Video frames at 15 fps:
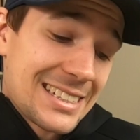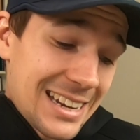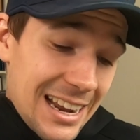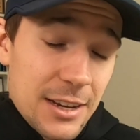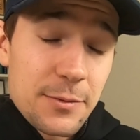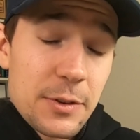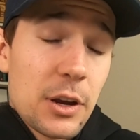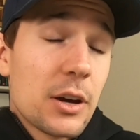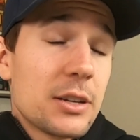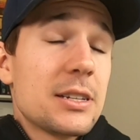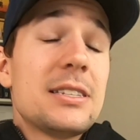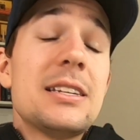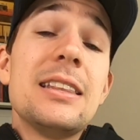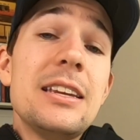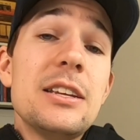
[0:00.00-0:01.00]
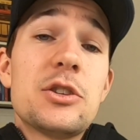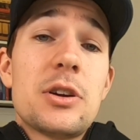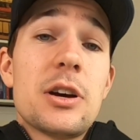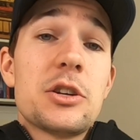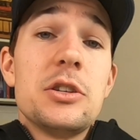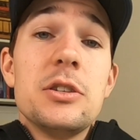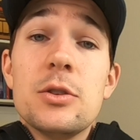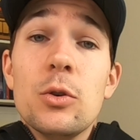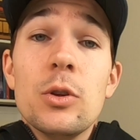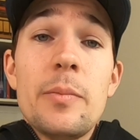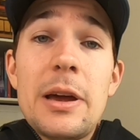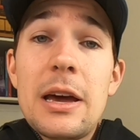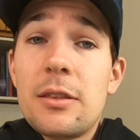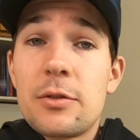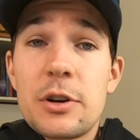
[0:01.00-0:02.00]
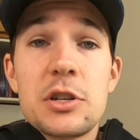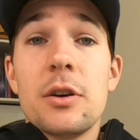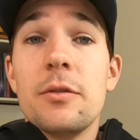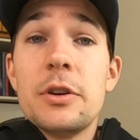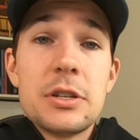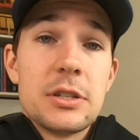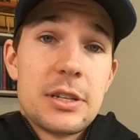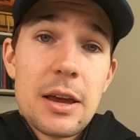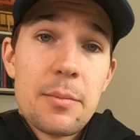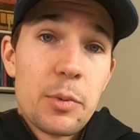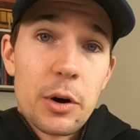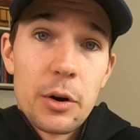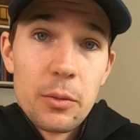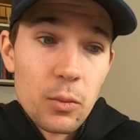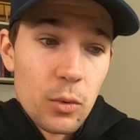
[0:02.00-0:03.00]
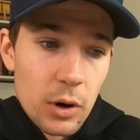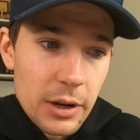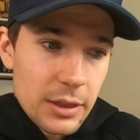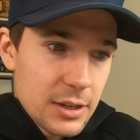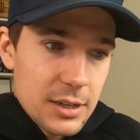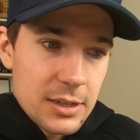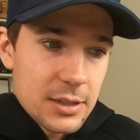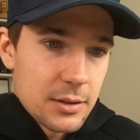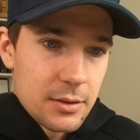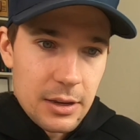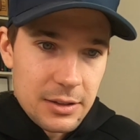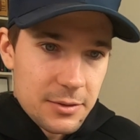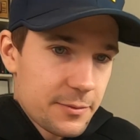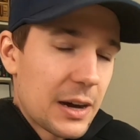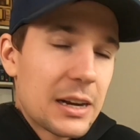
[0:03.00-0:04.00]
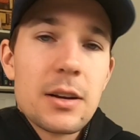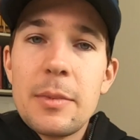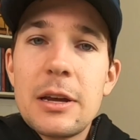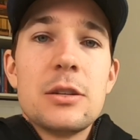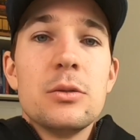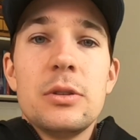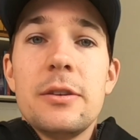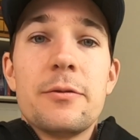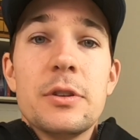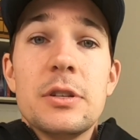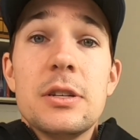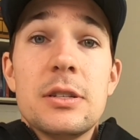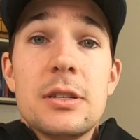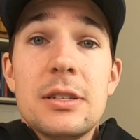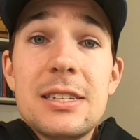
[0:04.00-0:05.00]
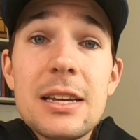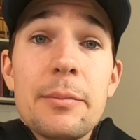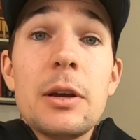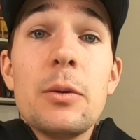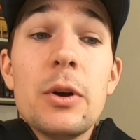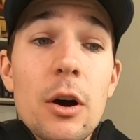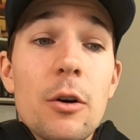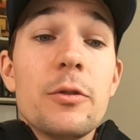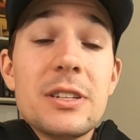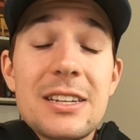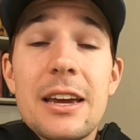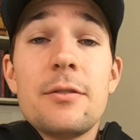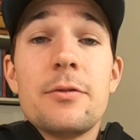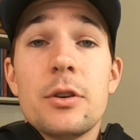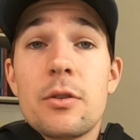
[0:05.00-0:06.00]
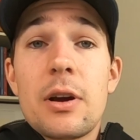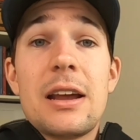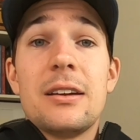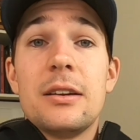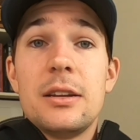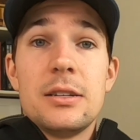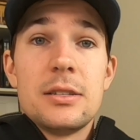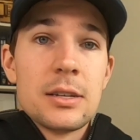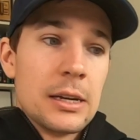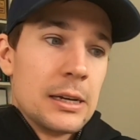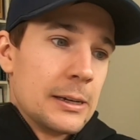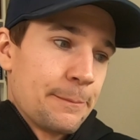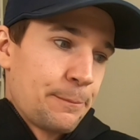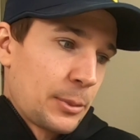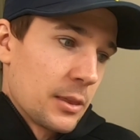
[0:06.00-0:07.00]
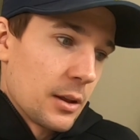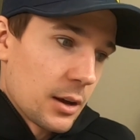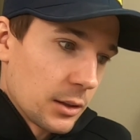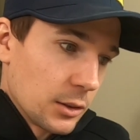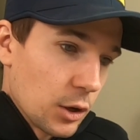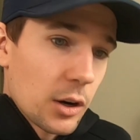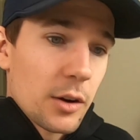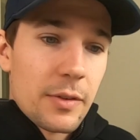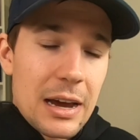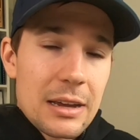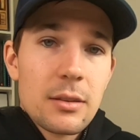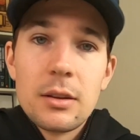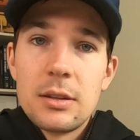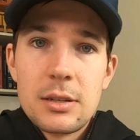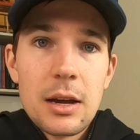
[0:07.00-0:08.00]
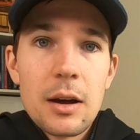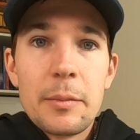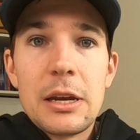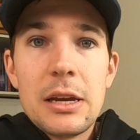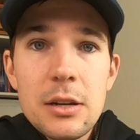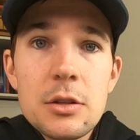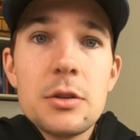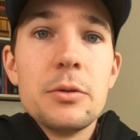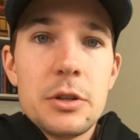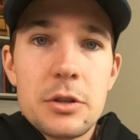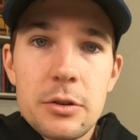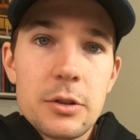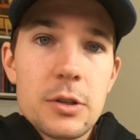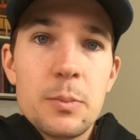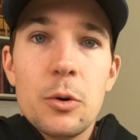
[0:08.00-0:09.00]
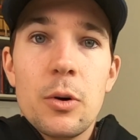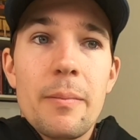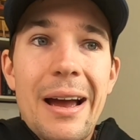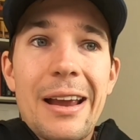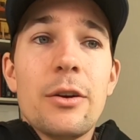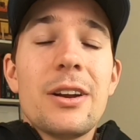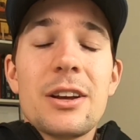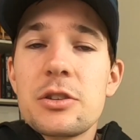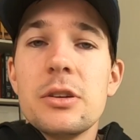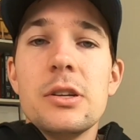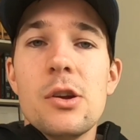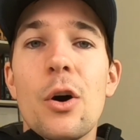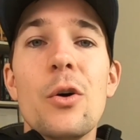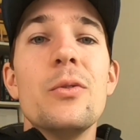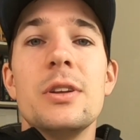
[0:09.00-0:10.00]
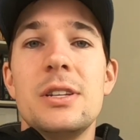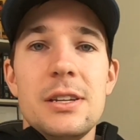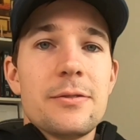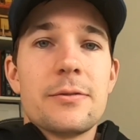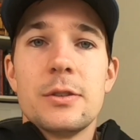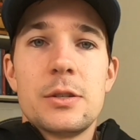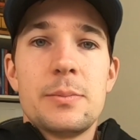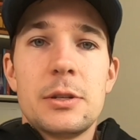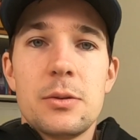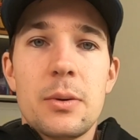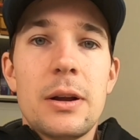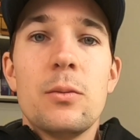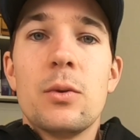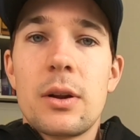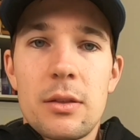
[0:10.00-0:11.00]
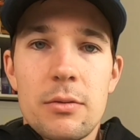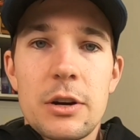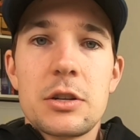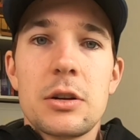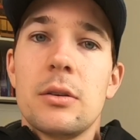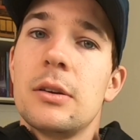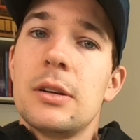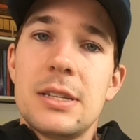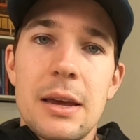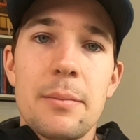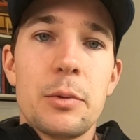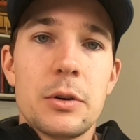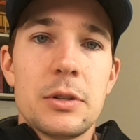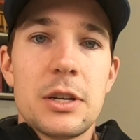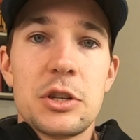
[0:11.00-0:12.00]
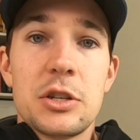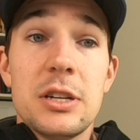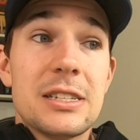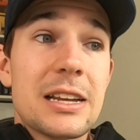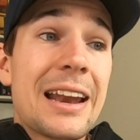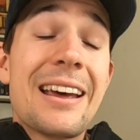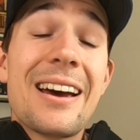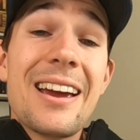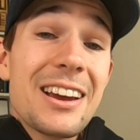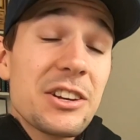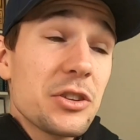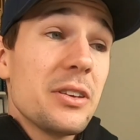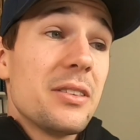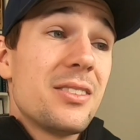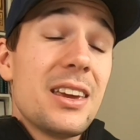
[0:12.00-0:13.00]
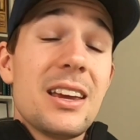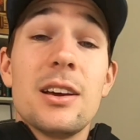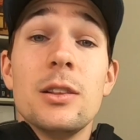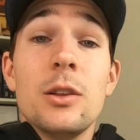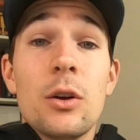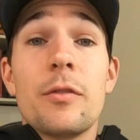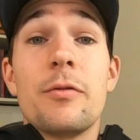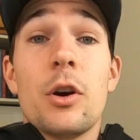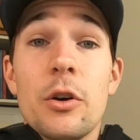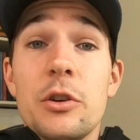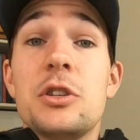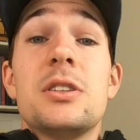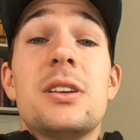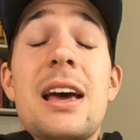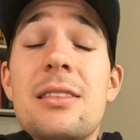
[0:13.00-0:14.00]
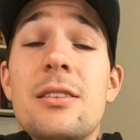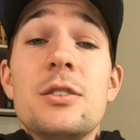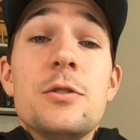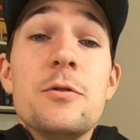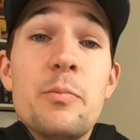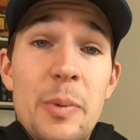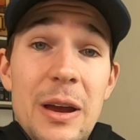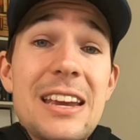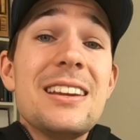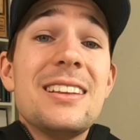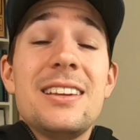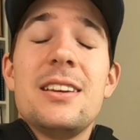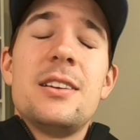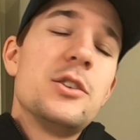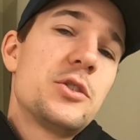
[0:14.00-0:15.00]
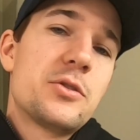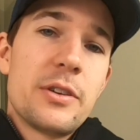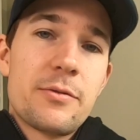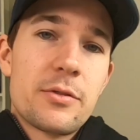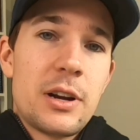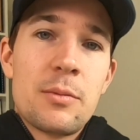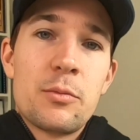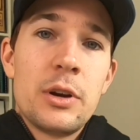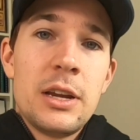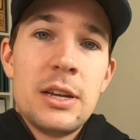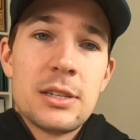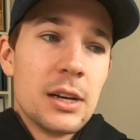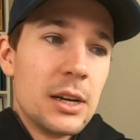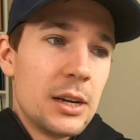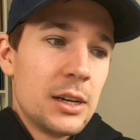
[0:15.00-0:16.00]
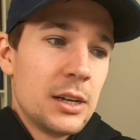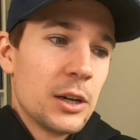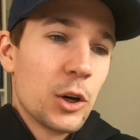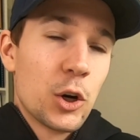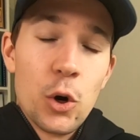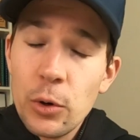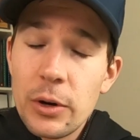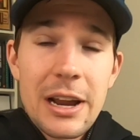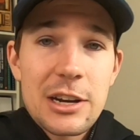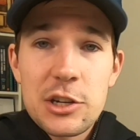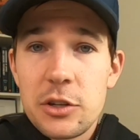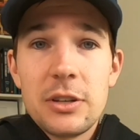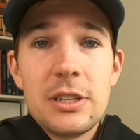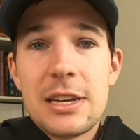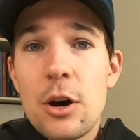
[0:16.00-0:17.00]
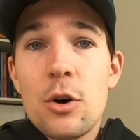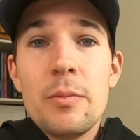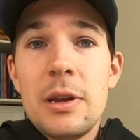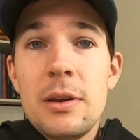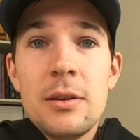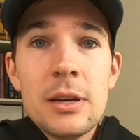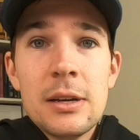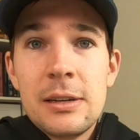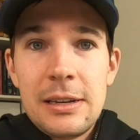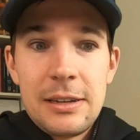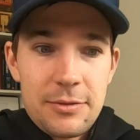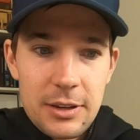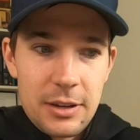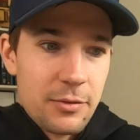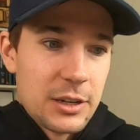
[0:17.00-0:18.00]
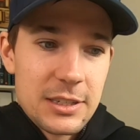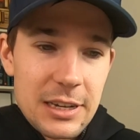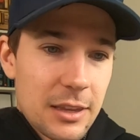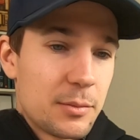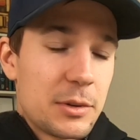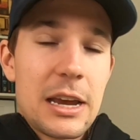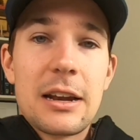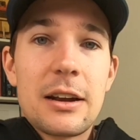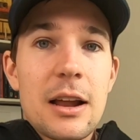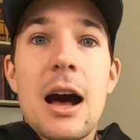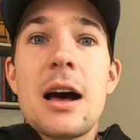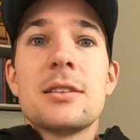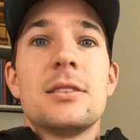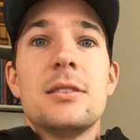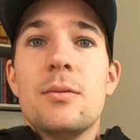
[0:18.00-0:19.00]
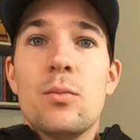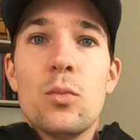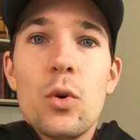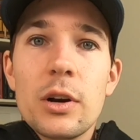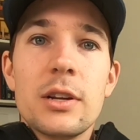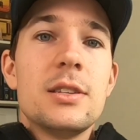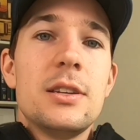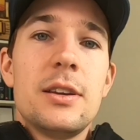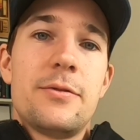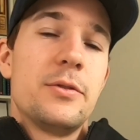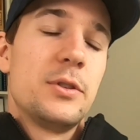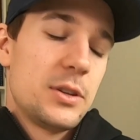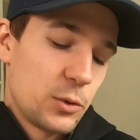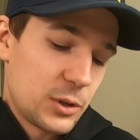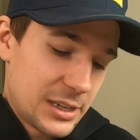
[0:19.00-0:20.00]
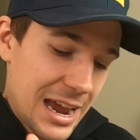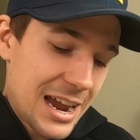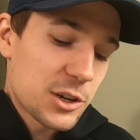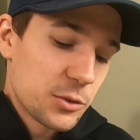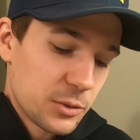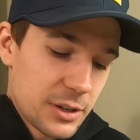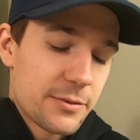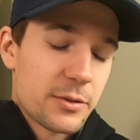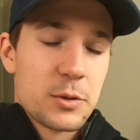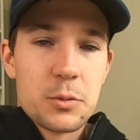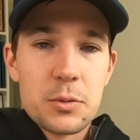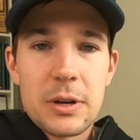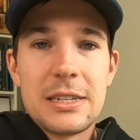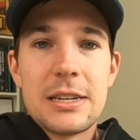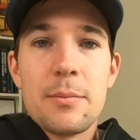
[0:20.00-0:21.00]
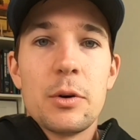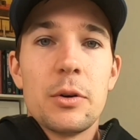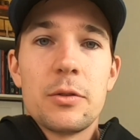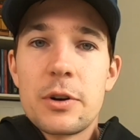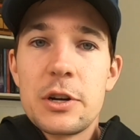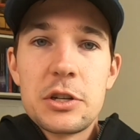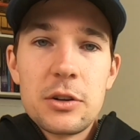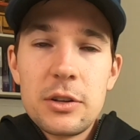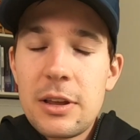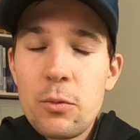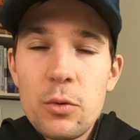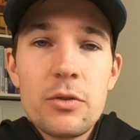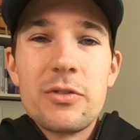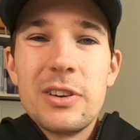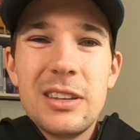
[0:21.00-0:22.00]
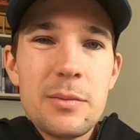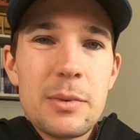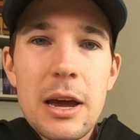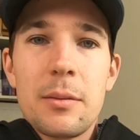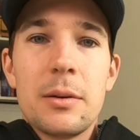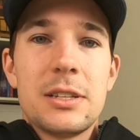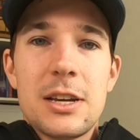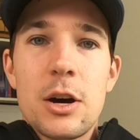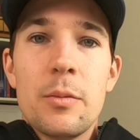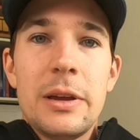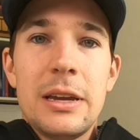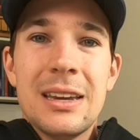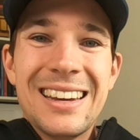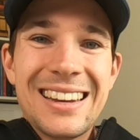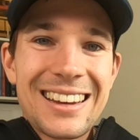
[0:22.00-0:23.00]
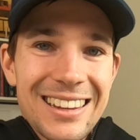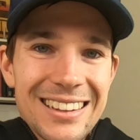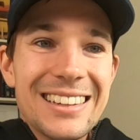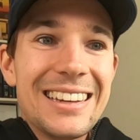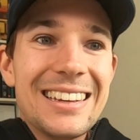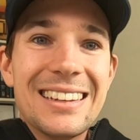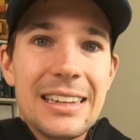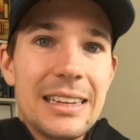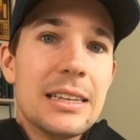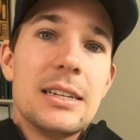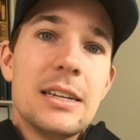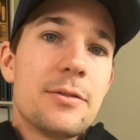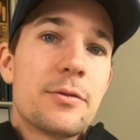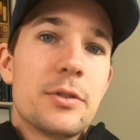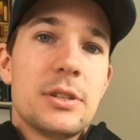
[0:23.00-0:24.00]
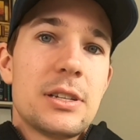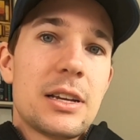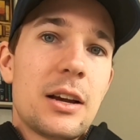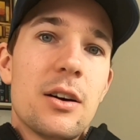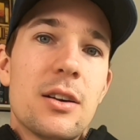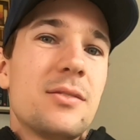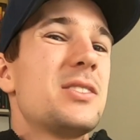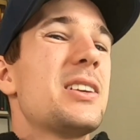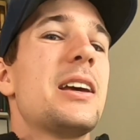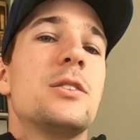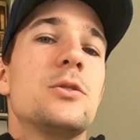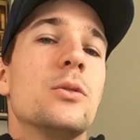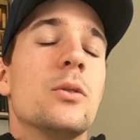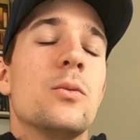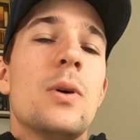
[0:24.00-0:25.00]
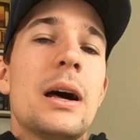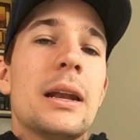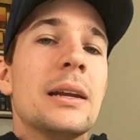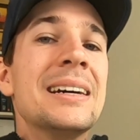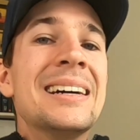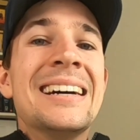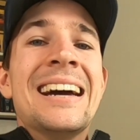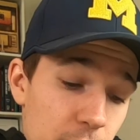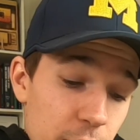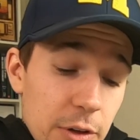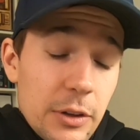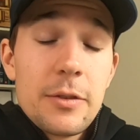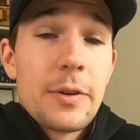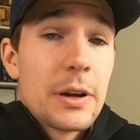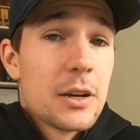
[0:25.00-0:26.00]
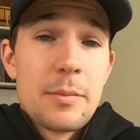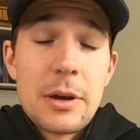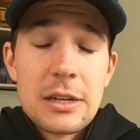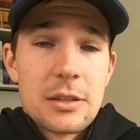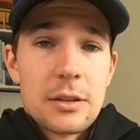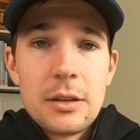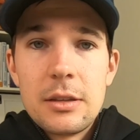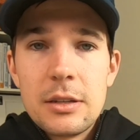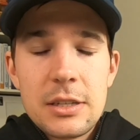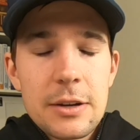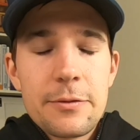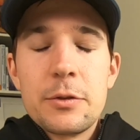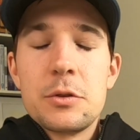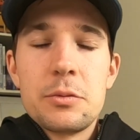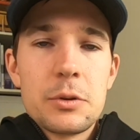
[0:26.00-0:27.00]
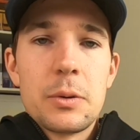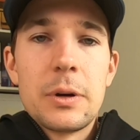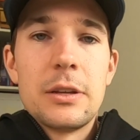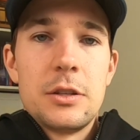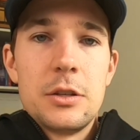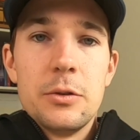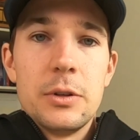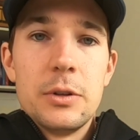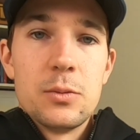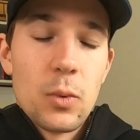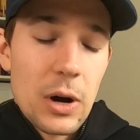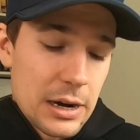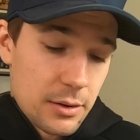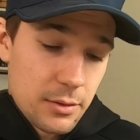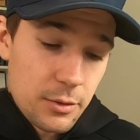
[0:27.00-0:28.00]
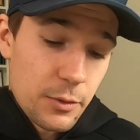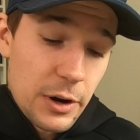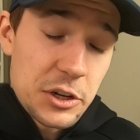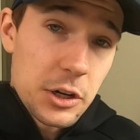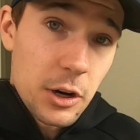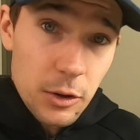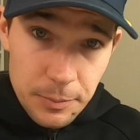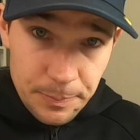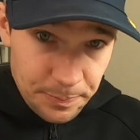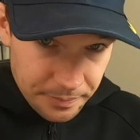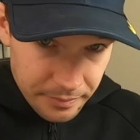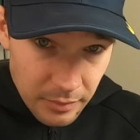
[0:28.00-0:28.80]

Today's video, as I said in the introduction, is all about threshold versus tempo. What are these fundamental differences? And something we often take for granted is a lot of athletes coming into endurance sport may not actually know the difference between what a threshold and tempo session is. And I actually think a lot of coaches and athletes who've been in the industry for a number of years couldn't actually tell me if I sat them down and asked them, what is the difference? What is the actual difference between tempo and threshold? They wouldn't really be able to tell me clearly the difference. They'd kind of say it's all the one. Really fundamentally, the difference between the two is one, threshold,